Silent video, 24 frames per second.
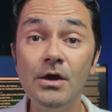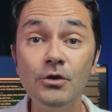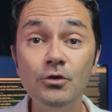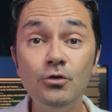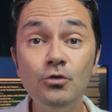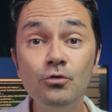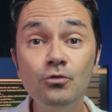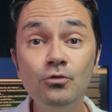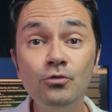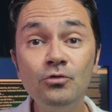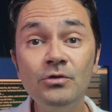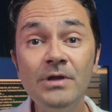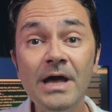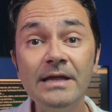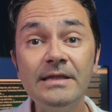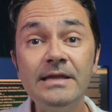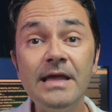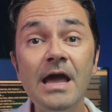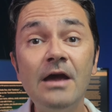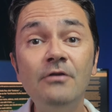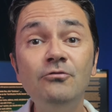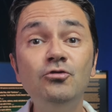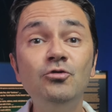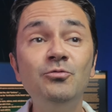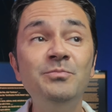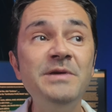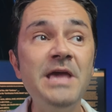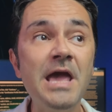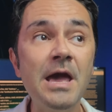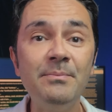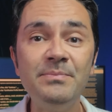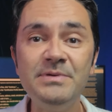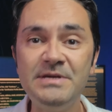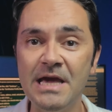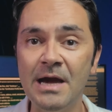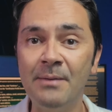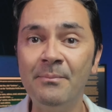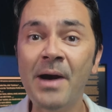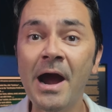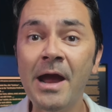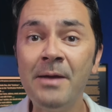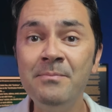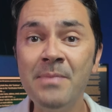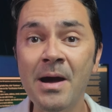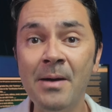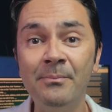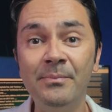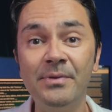You do not have to be a
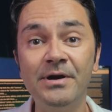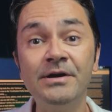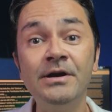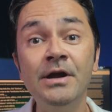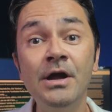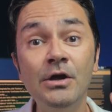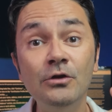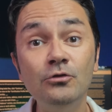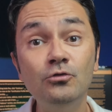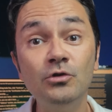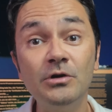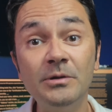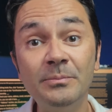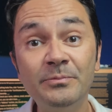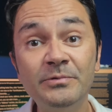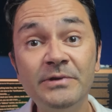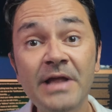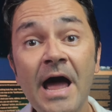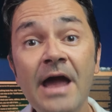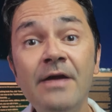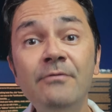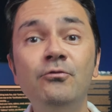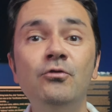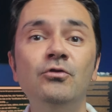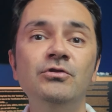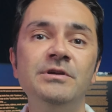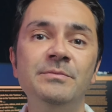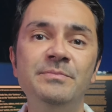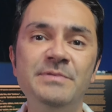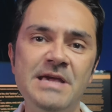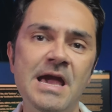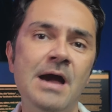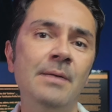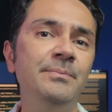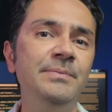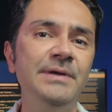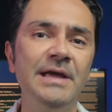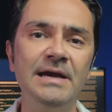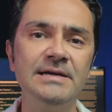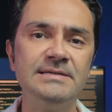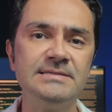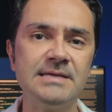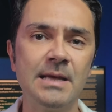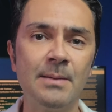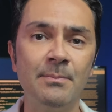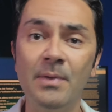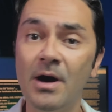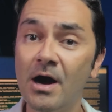PMI member to apply for the PMP
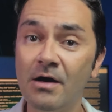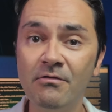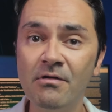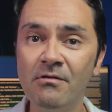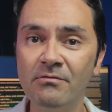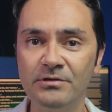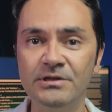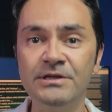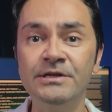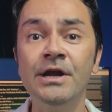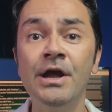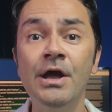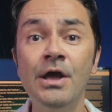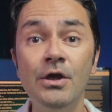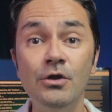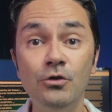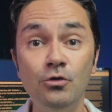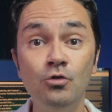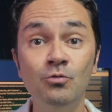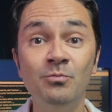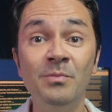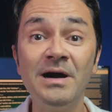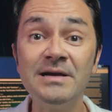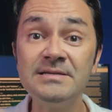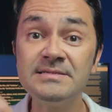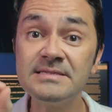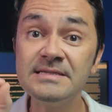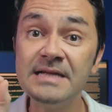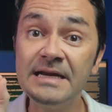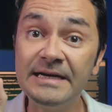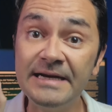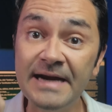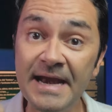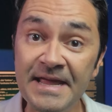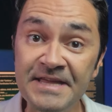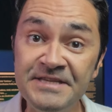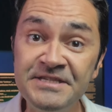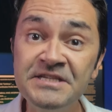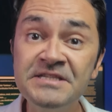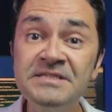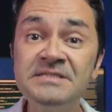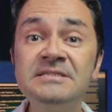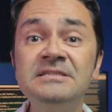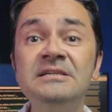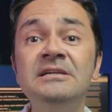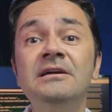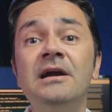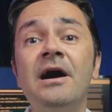exam. However, you must
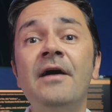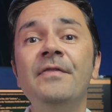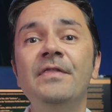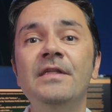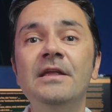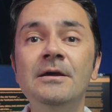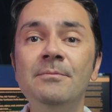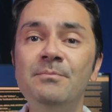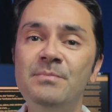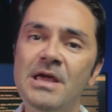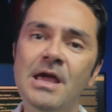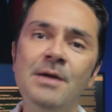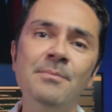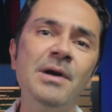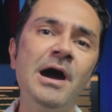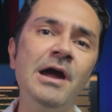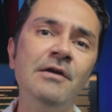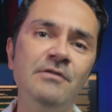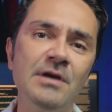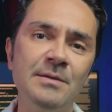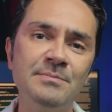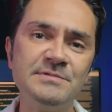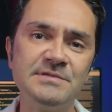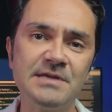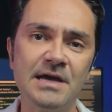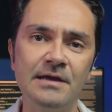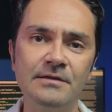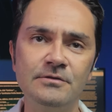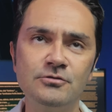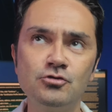register on the PMI website.